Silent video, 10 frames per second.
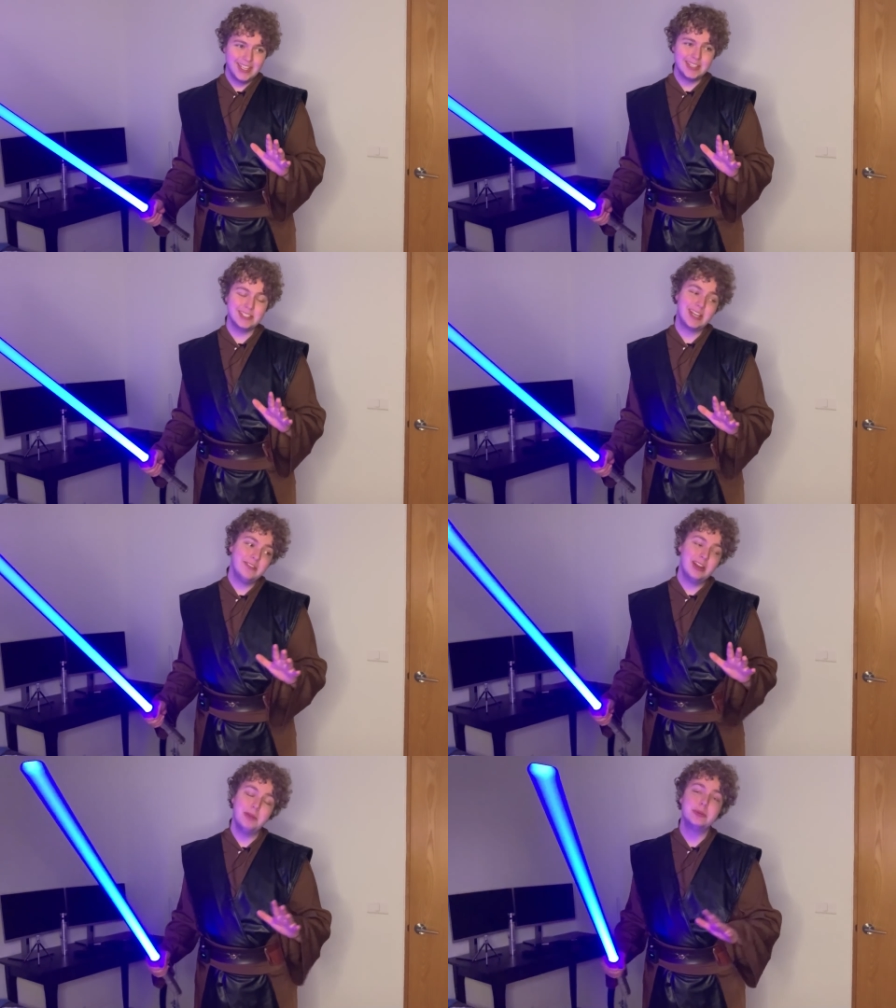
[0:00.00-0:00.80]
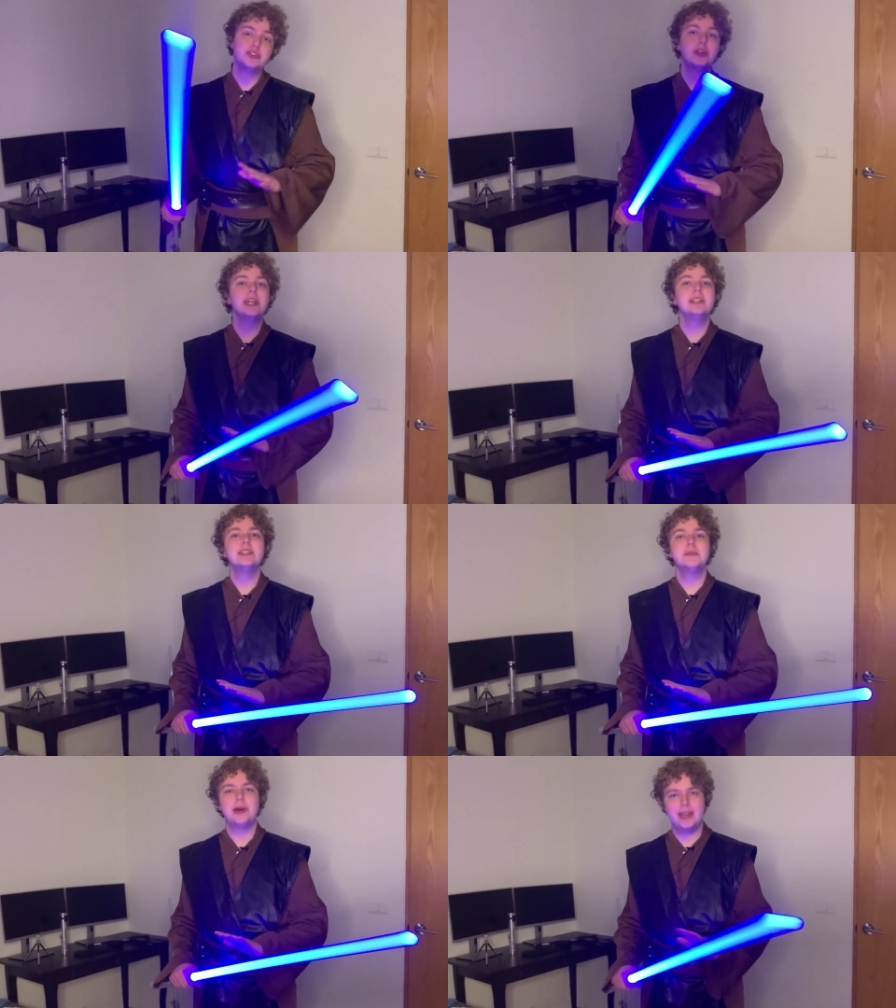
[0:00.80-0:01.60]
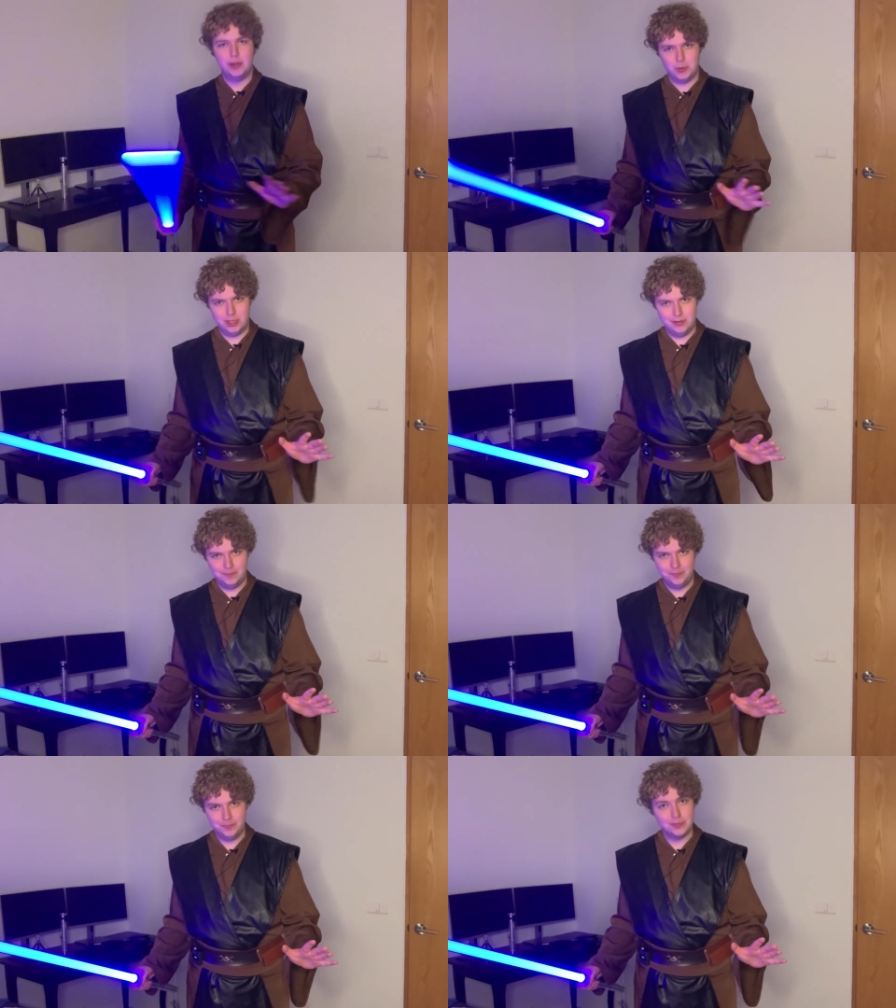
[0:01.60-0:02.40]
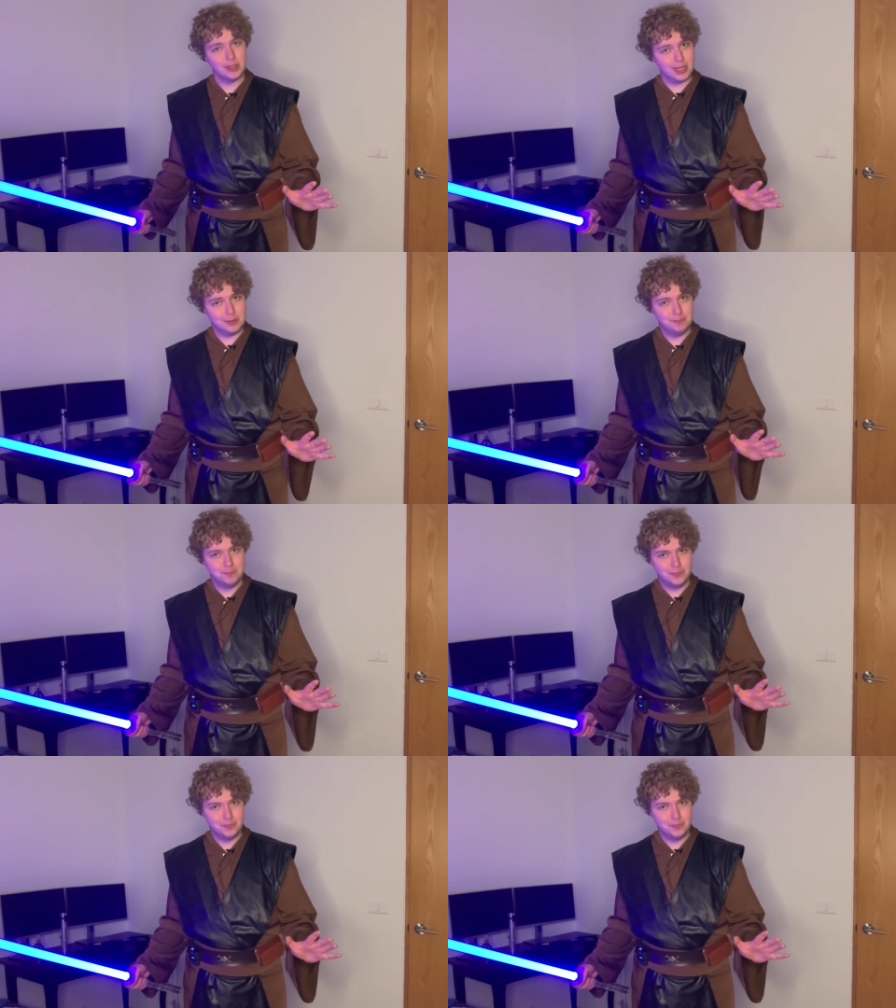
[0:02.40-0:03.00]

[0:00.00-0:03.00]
Because I have not been trained by anyone, okay?